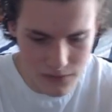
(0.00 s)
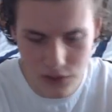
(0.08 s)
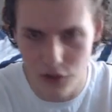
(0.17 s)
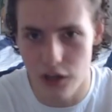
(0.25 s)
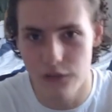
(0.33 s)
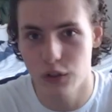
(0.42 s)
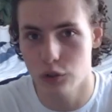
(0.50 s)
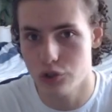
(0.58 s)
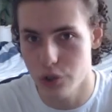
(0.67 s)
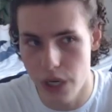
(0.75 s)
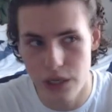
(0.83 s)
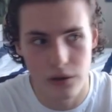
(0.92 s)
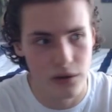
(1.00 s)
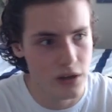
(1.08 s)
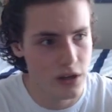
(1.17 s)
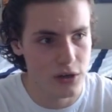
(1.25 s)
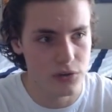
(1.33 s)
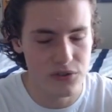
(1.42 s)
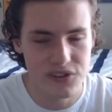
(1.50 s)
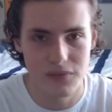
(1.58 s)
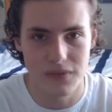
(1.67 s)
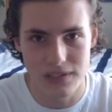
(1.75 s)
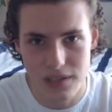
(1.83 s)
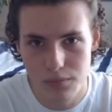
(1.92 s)
you know, if you're trying to do
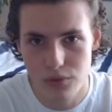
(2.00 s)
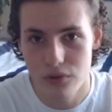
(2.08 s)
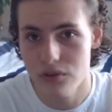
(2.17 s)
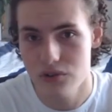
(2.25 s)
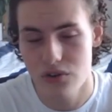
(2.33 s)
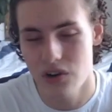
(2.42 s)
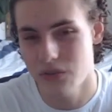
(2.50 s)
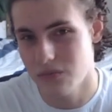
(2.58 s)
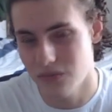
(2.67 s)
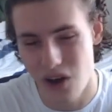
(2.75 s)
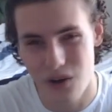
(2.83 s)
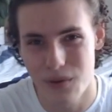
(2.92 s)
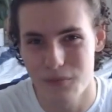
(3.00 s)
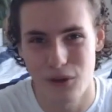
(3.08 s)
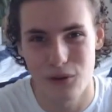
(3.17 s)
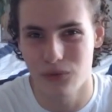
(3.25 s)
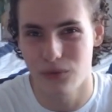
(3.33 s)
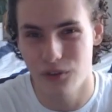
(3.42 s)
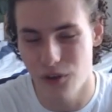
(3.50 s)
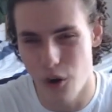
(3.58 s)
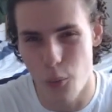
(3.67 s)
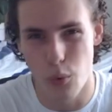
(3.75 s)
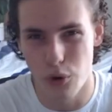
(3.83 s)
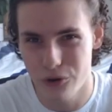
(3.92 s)
something simple, you're just trying to write maybe a, a
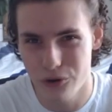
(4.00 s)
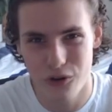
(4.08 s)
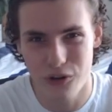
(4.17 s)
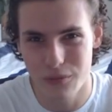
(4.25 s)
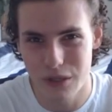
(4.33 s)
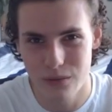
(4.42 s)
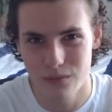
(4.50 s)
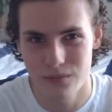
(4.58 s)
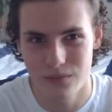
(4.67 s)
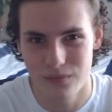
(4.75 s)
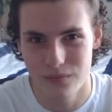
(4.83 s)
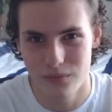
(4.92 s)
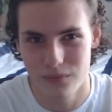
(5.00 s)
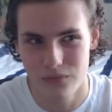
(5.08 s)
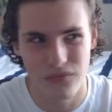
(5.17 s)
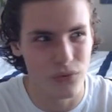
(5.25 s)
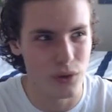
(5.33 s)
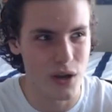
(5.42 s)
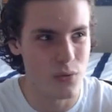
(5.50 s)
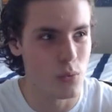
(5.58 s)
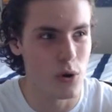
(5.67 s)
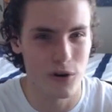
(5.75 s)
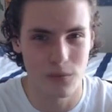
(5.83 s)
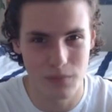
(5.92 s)
Word document for like
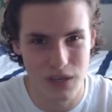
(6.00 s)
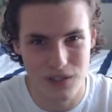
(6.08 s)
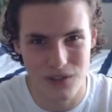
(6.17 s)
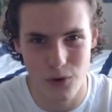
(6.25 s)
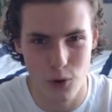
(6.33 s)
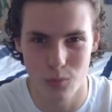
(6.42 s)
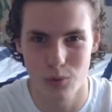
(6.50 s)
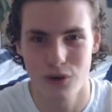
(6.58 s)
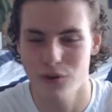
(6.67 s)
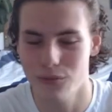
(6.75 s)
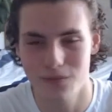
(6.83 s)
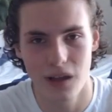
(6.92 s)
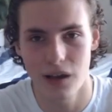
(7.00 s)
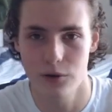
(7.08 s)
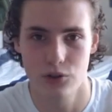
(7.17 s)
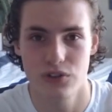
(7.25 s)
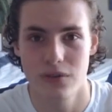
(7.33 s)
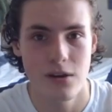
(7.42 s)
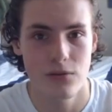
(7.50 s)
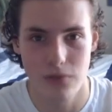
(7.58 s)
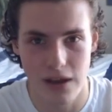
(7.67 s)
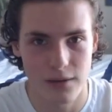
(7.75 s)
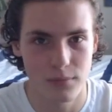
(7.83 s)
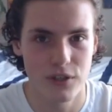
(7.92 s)
one piece of homework or I don't know, just
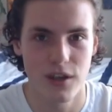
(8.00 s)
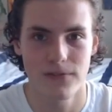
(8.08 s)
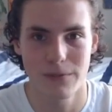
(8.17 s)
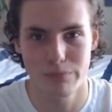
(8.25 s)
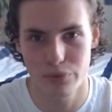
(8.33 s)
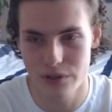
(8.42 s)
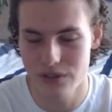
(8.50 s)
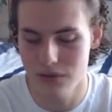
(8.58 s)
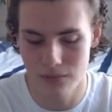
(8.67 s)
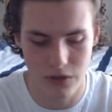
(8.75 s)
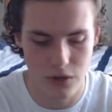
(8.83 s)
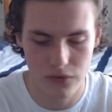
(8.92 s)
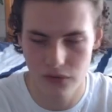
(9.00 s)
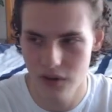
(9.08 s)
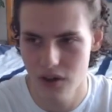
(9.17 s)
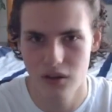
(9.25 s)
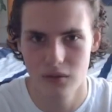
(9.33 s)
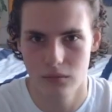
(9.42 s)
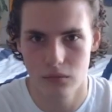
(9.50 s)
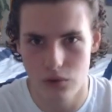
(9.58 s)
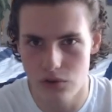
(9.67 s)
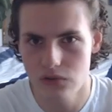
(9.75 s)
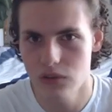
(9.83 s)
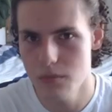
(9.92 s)
randomly you have to print something off.
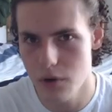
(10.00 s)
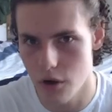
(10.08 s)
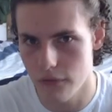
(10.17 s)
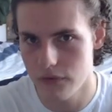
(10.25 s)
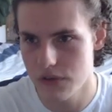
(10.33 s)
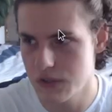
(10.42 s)
Use LibreOffice.